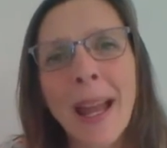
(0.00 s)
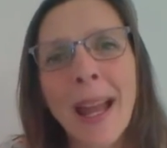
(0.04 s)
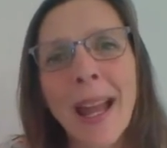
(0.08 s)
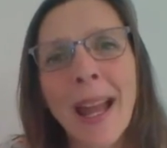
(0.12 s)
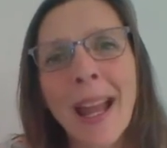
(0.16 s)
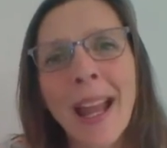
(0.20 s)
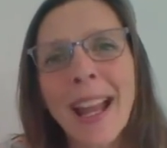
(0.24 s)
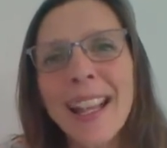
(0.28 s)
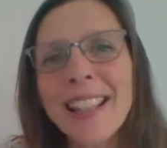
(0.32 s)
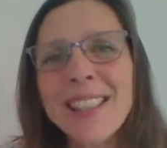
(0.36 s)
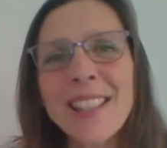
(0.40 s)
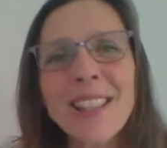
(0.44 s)

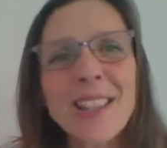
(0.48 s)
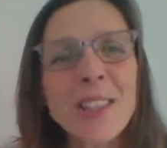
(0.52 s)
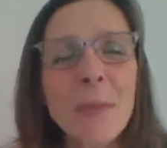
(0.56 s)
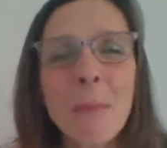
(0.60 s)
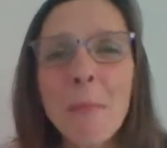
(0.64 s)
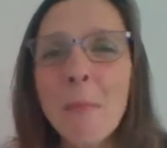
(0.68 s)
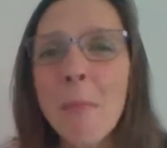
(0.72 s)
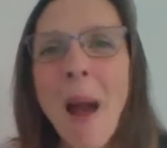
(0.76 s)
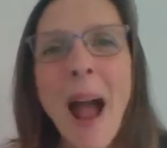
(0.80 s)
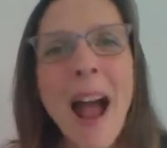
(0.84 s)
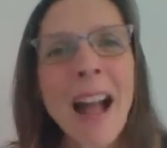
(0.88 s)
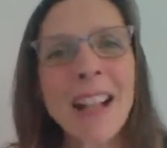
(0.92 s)
It
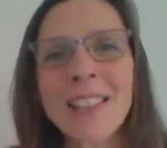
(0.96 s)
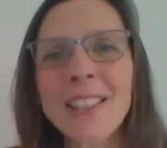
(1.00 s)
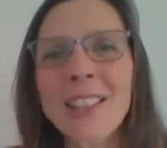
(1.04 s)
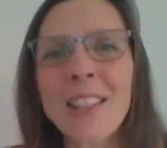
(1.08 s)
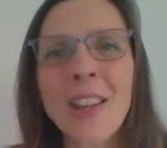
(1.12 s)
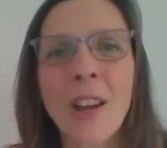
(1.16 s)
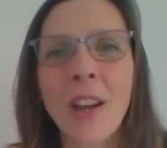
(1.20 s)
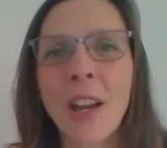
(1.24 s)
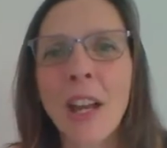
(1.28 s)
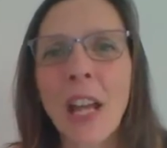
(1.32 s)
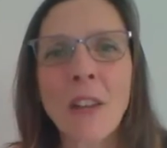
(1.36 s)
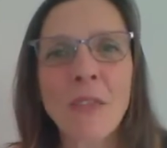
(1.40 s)
doesn't
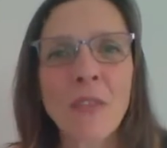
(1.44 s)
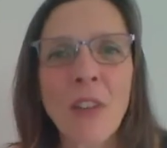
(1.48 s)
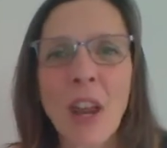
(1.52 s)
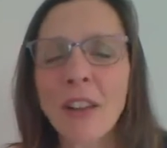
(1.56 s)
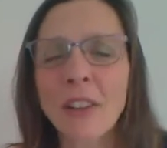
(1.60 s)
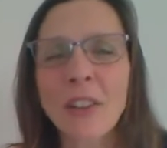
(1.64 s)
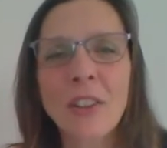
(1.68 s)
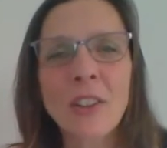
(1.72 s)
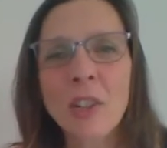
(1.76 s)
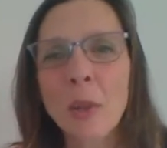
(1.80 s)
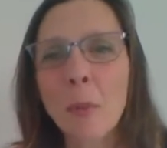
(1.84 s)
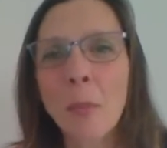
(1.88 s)
matter if there
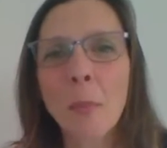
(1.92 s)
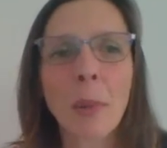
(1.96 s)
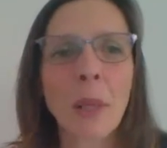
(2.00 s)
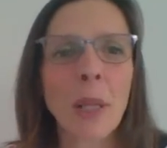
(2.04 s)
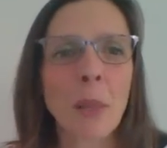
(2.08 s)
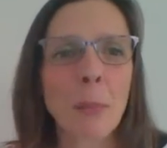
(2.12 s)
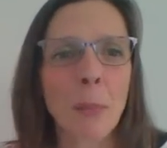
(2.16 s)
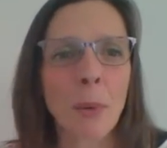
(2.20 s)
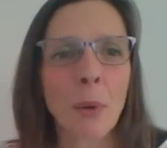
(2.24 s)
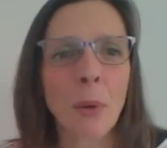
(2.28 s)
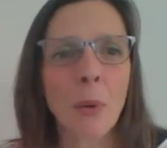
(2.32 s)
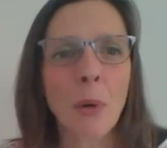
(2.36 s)
are some
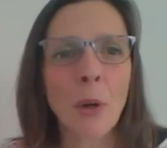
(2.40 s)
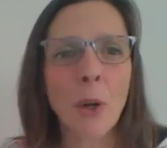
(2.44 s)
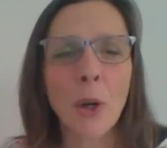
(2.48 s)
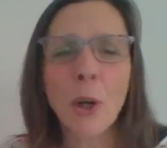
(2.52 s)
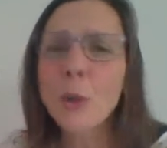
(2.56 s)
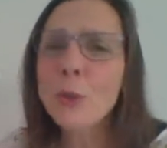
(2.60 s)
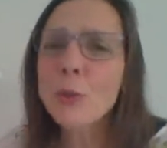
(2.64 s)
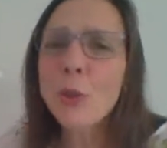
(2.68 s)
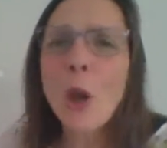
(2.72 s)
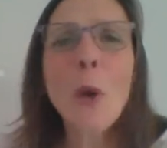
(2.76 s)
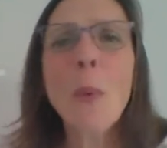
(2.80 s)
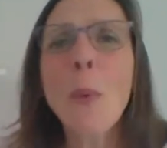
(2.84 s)
people
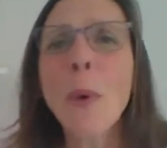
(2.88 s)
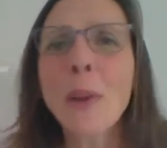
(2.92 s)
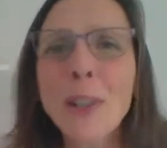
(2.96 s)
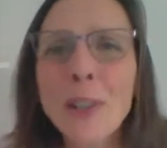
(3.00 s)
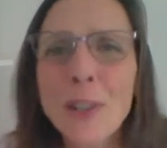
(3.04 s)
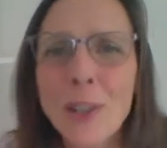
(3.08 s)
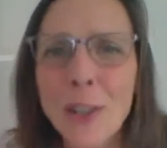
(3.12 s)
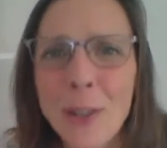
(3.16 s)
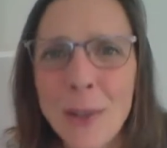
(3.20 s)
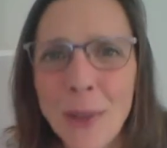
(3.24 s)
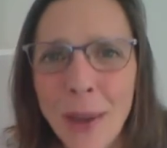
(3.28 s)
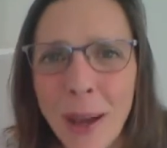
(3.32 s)
who don't want to
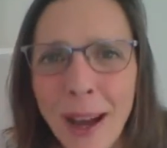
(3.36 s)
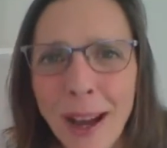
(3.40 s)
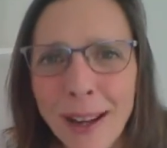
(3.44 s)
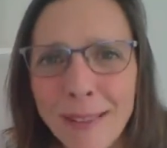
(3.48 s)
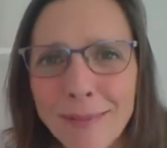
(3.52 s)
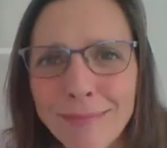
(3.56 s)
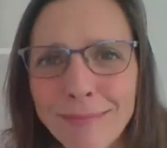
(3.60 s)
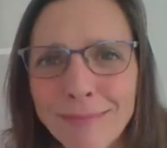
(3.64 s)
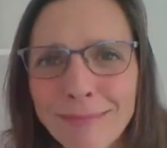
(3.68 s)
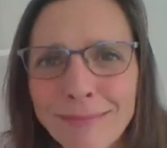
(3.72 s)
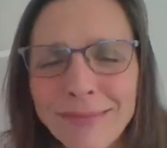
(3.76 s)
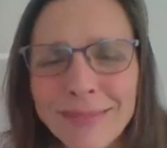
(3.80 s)
do that.
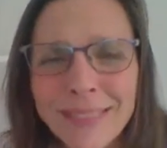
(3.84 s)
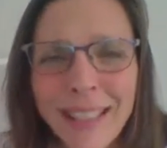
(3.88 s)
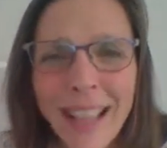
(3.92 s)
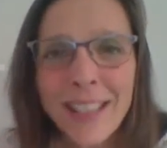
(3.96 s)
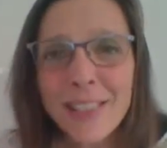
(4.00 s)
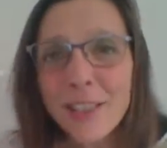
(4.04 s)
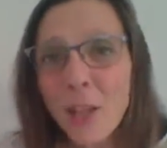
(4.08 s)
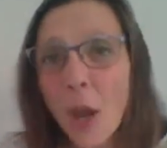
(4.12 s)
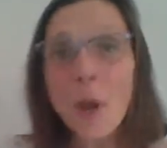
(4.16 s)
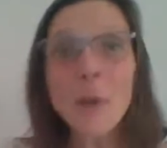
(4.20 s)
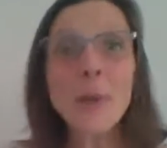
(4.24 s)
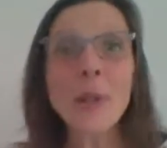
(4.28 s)
They
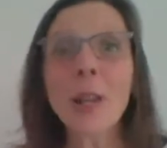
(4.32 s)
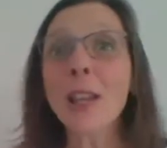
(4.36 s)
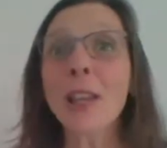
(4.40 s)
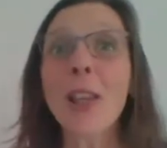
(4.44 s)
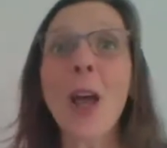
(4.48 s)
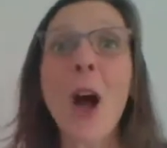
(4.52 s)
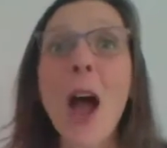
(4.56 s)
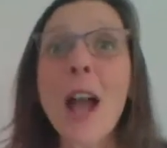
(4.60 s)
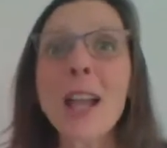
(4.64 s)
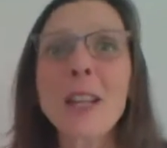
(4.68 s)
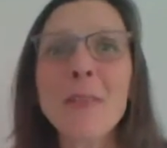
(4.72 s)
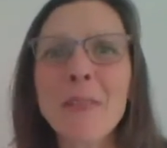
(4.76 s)
don't
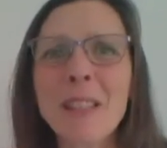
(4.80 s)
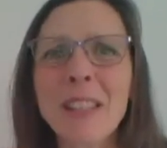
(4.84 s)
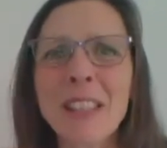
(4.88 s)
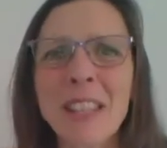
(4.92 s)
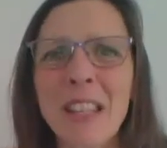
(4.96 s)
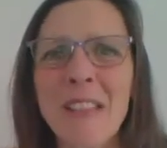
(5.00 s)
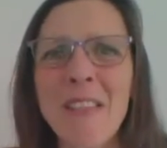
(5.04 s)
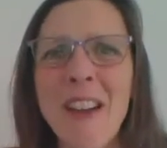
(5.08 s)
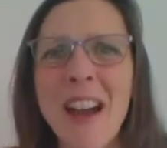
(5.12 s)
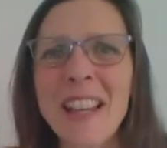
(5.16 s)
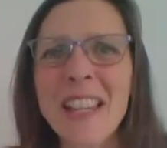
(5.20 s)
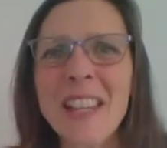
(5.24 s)
align with
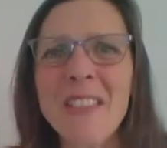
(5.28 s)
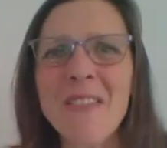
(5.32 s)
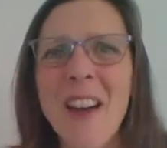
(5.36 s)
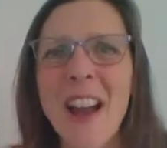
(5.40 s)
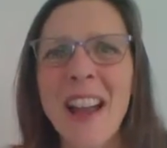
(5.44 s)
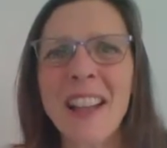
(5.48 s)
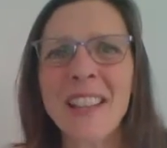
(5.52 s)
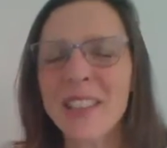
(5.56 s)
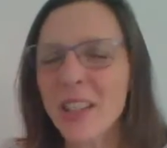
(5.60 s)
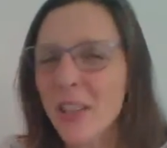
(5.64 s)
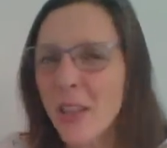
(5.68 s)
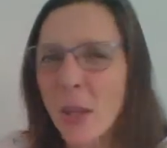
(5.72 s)
you
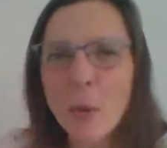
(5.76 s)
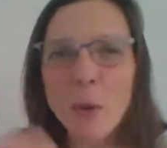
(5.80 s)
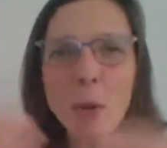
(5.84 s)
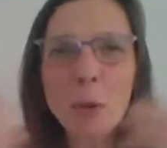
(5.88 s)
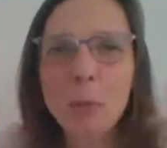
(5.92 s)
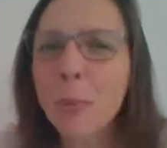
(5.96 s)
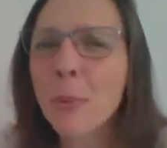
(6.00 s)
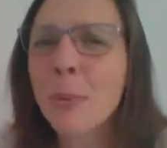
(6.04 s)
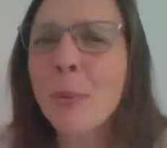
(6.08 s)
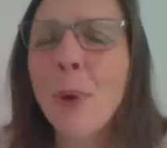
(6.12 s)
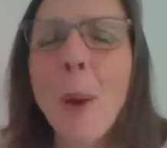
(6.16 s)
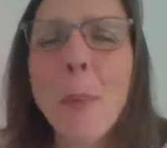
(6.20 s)
anyway, so they
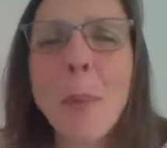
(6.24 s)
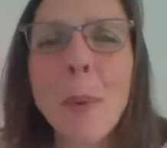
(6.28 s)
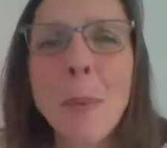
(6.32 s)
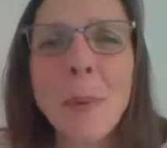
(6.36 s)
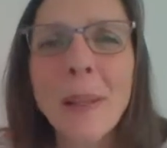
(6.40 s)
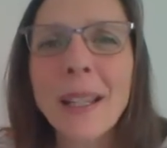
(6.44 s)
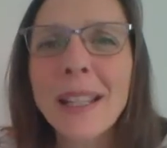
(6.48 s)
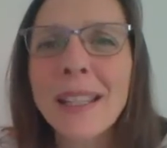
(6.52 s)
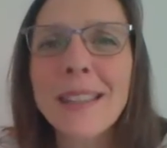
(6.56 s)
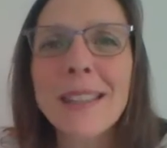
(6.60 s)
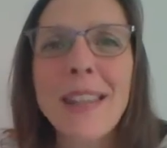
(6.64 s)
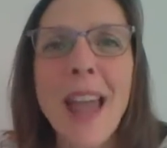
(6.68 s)
would
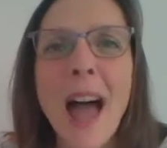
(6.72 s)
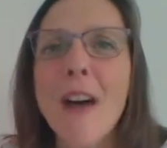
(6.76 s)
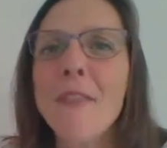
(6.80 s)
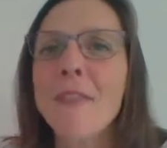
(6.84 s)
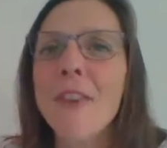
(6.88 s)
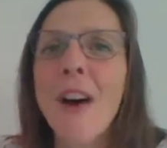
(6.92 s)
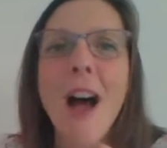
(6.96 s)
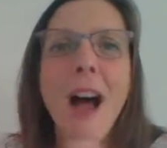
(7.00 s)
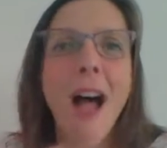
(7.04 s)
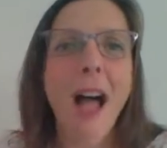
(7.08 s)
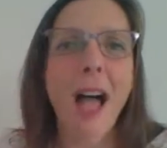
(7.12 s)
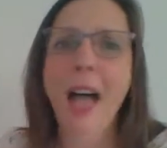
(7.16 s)
probably
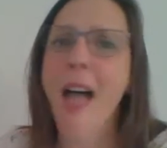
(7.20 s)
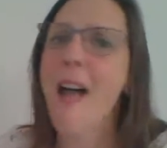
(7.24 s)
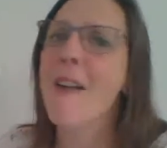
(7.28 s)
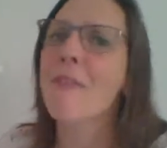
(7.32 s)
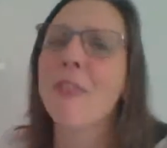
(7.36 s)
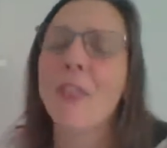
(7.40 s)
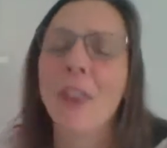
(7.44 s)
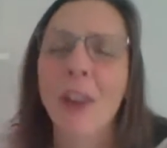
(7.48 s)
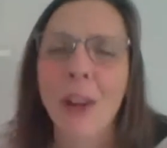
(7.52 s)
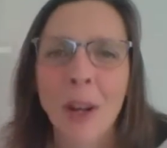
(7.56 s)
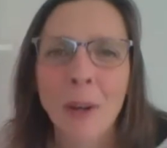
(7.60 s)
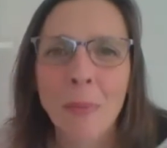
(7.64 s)
never
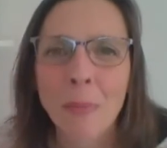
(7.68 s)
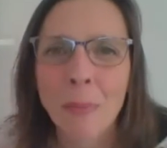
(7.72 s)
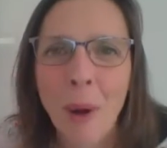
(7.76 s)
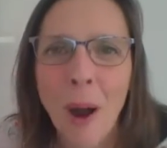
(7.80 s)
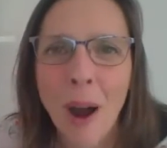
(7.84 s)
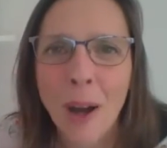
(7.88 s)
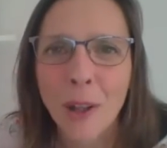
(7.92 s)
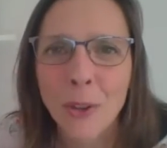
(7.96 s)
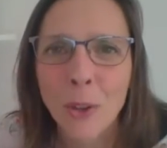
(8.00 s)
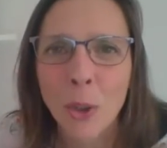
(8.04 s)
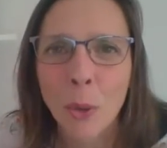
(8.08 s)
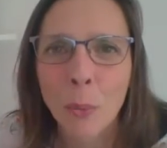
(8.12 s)
ever
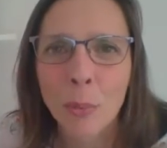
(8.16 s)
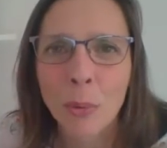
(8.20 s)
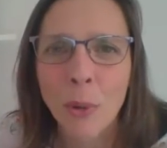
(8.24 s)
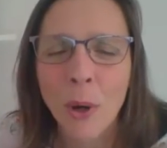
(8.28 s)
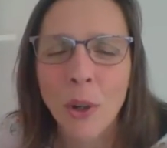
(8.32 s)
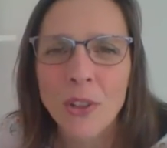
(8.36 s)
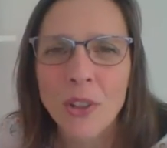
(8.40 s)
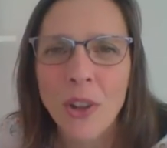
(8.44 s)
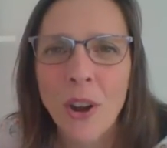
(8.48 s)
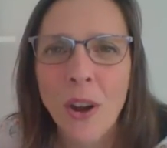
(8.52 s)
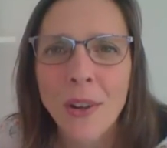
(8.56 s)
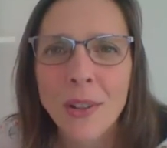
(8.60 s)
buy your
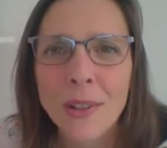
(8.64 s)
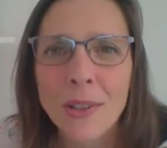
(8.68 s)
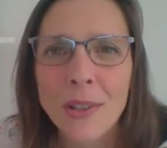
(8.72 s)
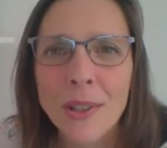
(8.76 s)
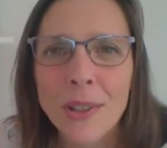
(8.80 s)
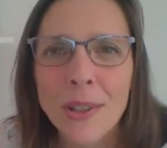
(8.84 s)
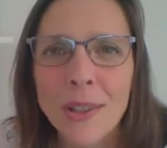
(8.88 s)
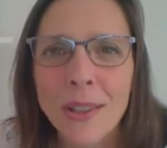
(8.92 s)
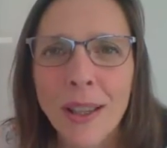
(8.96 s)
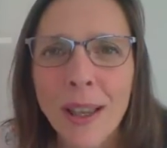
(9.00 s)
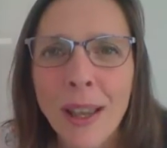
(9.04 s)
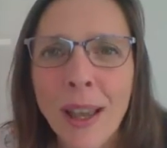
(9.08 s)
products.